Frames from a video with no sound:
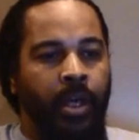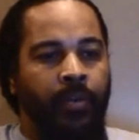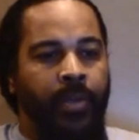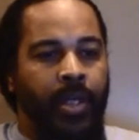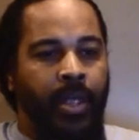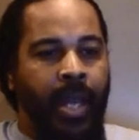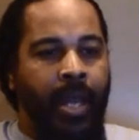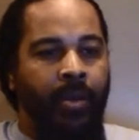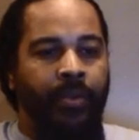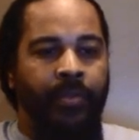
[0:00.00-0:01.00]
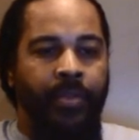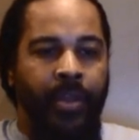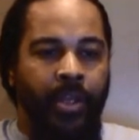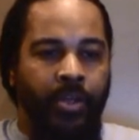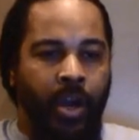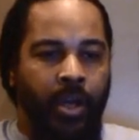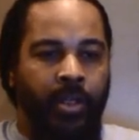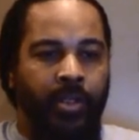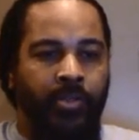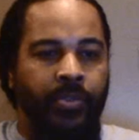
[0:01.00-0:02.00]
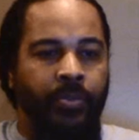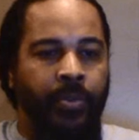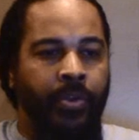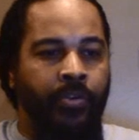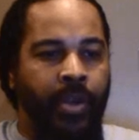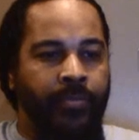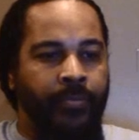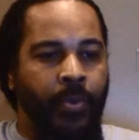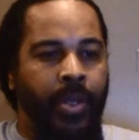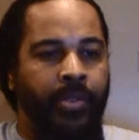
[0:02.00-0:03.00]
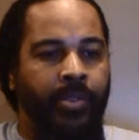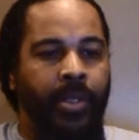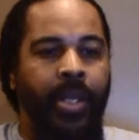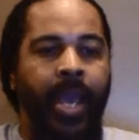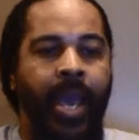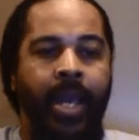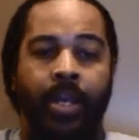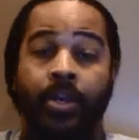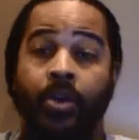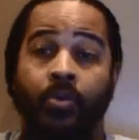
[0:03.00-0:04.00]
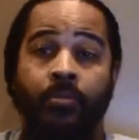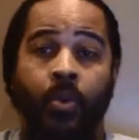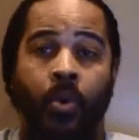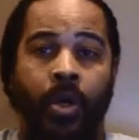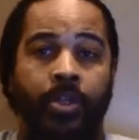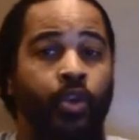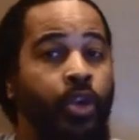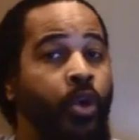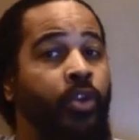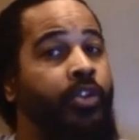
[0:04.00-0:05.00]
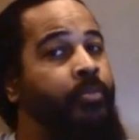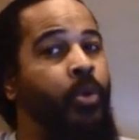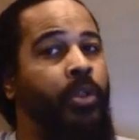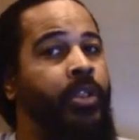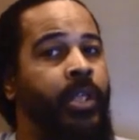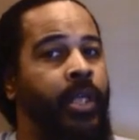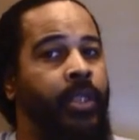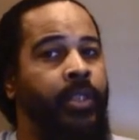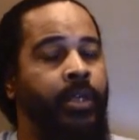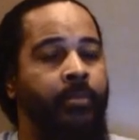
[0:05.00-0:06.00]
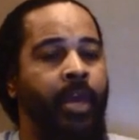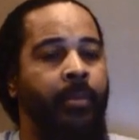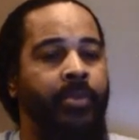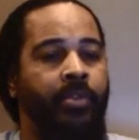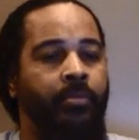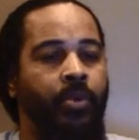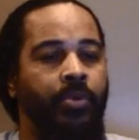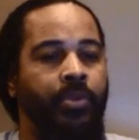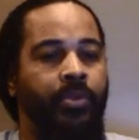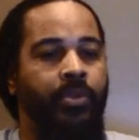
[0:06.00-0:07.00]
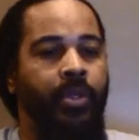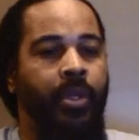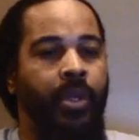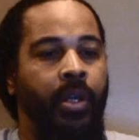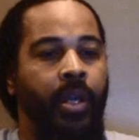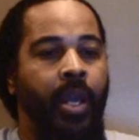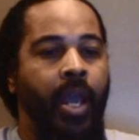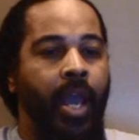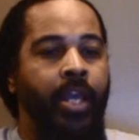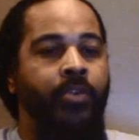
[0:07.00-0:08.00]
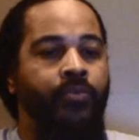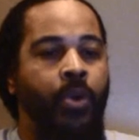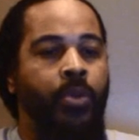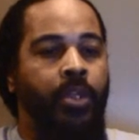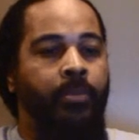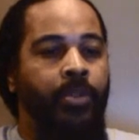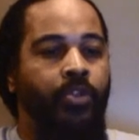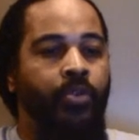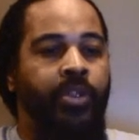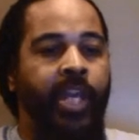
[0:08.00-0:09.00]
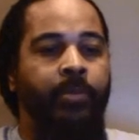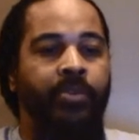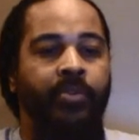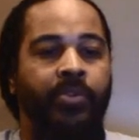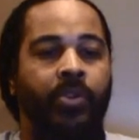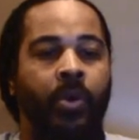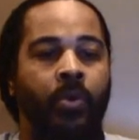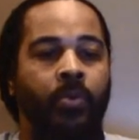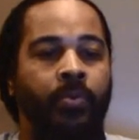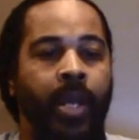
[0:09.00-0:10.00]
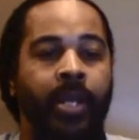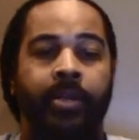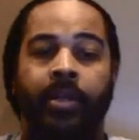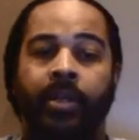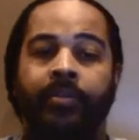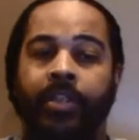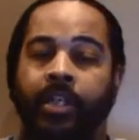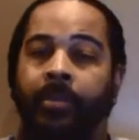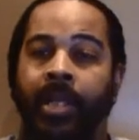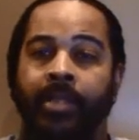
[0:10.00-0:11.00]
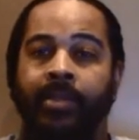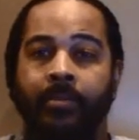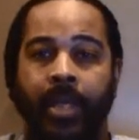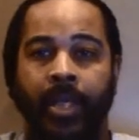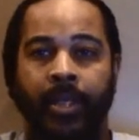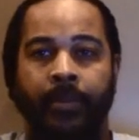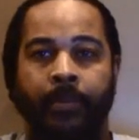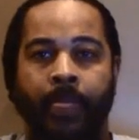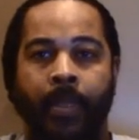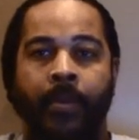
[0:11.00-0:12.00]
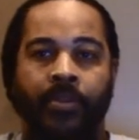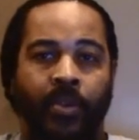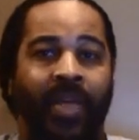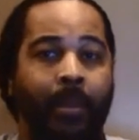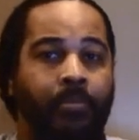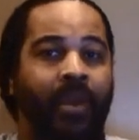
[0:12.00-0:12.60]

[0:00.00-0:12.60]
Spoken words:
of the cloud, of the thick darkness, with a great voice, and he added no more." So he only spoke 10 commandments to Moses. "And he wrote them in 2 tables of stone and delivered them unto me." So that